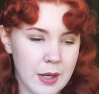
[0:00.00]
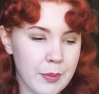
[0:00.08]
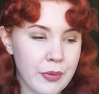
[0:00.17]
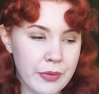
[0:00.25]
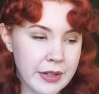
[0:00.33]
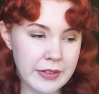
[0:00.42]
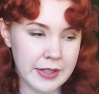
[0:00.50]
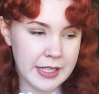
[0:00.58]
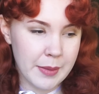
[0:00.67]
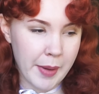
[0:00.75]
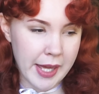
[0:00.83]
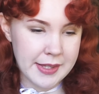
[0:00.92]
Completely
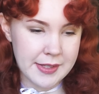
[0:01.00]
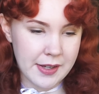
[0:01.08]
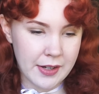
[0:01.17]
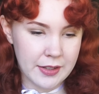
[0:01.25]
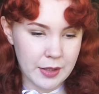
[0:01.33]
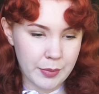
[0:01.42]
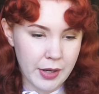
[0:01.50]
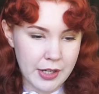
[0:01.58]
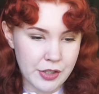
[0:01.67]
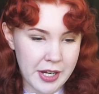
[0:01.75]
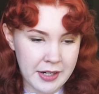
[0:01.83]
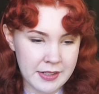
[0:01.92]
depends on the
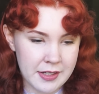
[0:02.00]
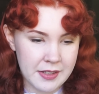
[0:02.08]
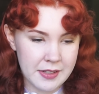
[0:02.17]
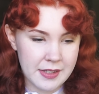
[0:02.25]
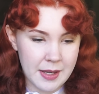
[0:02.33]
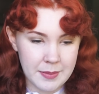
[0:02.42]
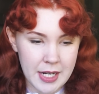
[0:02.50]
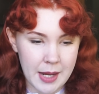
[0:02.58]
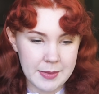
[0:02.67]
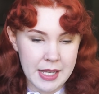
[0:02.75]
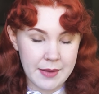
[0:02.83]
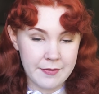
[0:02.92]
project.
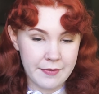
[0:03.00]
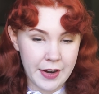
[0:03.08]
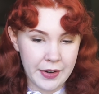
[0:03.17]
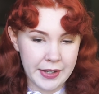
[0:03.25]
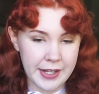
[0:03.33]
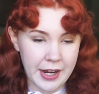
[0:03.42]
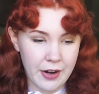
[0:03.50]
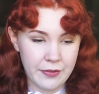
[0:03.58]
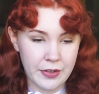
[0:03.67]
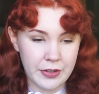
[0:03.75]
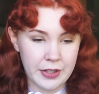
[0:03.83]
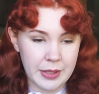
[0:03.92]
Sometimes I'm very
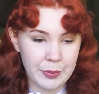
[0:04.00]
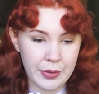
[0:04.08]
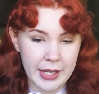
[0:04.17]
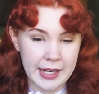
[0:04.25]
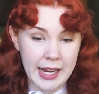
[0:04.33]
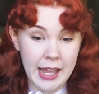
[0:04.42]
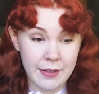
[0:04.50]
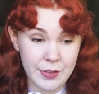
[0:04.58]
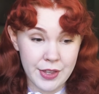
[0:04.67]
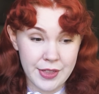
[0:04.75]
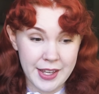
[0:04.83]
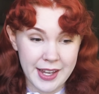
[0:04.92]
careful in planning
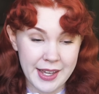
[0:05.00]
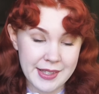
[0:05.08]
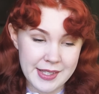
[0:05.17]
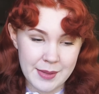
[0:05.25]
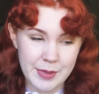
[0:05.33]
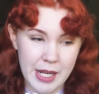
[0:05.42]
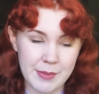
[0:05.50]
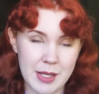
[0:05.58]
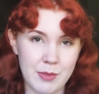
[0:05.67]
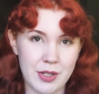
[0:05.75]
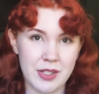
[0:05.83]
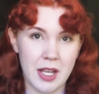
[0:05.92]
everything, and sometimes
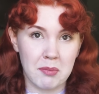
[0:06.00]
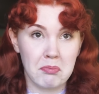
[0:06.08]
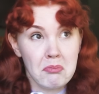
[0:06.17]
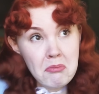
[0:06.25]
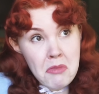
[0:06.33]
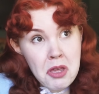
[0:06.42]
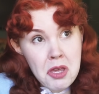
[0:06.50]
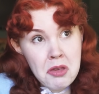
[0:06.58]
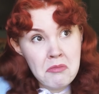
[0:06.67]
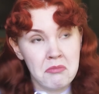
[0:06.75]
I'm just like, meh.